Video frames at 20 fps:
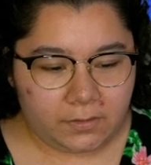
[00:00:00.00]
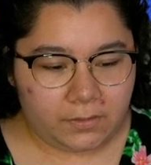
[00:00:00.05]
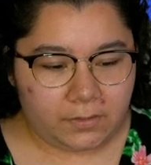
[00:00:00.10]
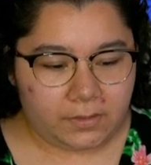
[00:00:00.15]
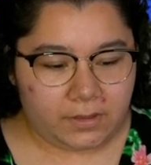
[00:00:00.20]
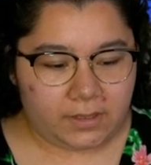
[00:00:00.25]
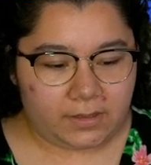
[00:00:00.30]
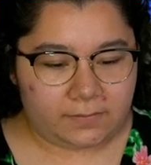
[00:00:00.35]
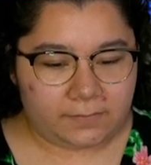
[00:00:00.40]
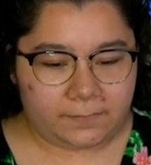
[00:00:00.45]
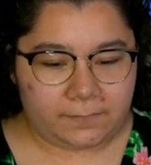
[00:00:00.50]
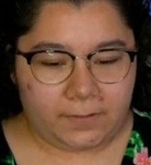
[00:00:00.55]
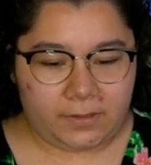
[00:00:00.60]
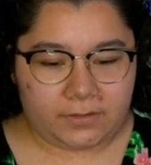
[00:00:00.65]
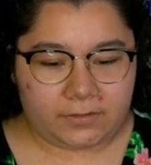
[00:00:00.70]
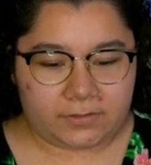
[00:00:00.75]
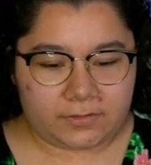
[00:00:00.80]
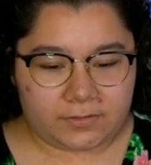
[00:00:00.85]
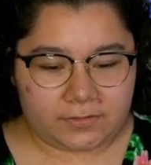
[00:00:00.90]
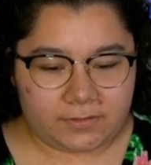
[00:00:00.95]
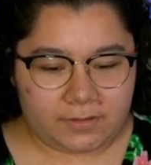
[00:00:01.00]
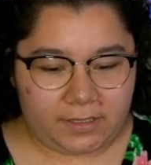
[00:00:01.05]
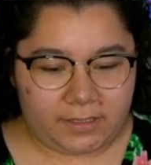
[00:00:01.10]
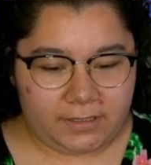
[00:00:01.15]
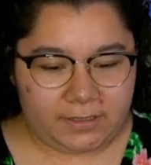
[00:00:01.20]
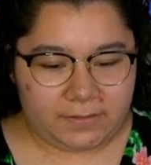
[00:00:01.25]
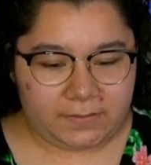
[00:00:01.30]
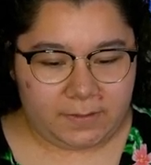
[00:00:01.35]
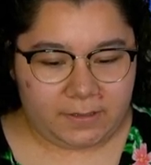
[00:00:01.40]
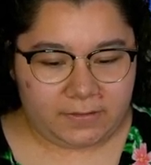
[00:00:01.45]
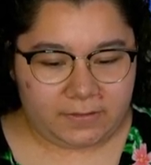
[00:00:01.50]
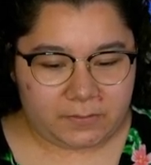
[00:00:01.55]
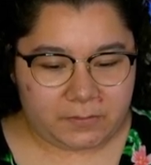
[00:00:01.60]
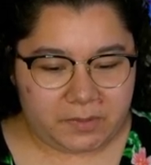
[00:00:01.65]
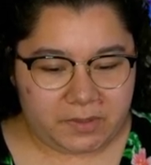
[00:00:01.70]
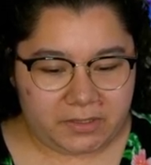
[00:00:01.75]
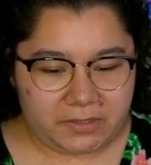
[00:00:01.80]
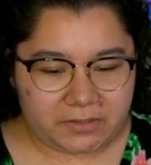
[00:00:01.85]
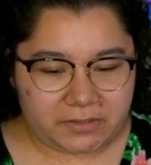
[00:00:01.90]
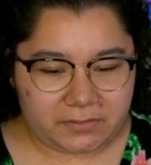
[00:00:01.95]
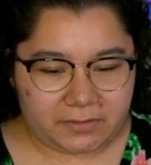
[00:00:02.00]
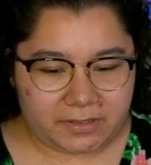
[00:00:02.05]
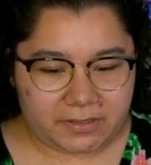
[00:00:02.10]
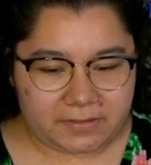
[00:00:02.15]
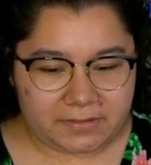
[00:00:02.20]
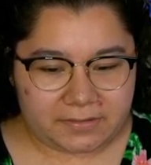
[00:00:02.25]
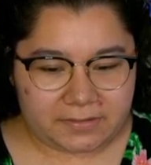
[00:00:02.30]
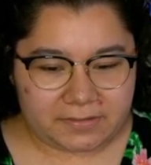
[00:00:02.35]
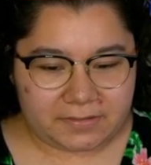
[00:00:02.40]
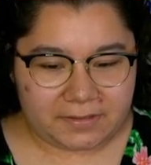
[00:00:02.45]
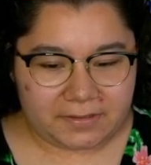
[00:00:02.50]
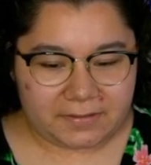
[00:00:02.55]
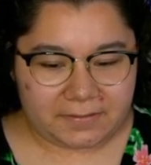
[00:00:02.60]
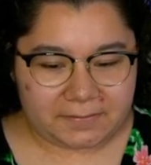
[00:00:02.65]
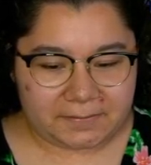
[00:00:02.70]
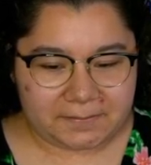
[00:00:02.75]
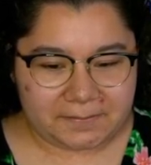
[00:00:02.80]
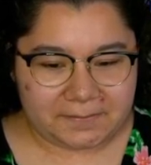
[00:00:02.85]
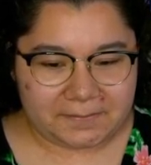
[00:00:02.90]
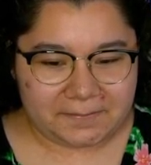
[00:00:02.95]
Okay, first, I need to make this bigger so I can see.